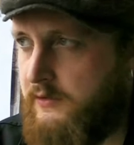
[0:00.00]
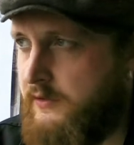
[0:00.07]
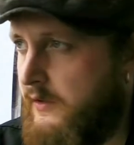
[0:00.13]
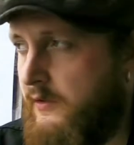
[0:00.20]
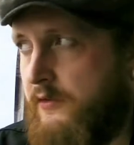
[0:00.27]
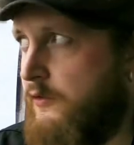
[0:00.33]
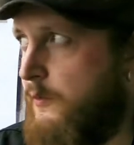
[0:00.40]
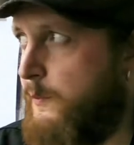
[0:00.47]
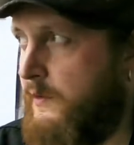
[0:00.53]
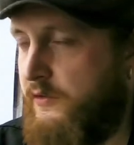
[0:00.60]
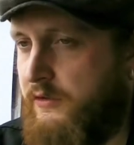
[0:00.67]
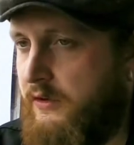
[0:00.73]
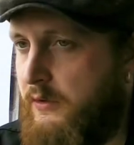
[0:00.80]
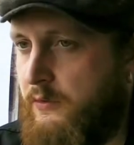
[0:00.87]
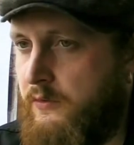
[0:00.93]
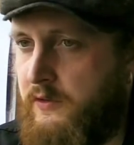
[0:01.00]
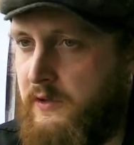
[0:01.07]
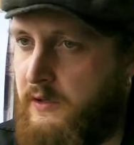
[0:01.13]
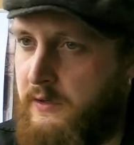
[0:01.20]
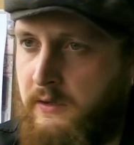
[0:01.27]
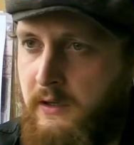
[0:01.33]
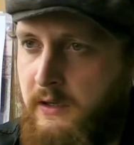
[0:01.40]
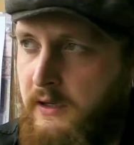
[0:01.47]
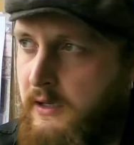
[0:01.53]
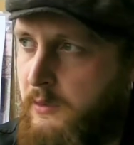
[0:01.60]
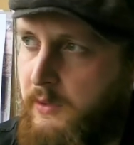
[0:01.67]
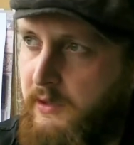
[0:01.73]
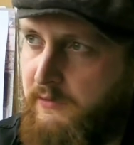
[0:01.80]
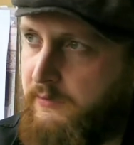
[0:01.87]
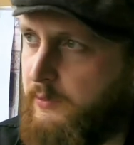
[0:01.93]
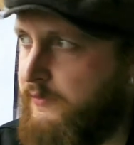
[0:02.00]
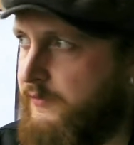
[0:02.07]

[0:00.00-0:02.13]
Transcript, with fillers: I said, there's so many students here. We have,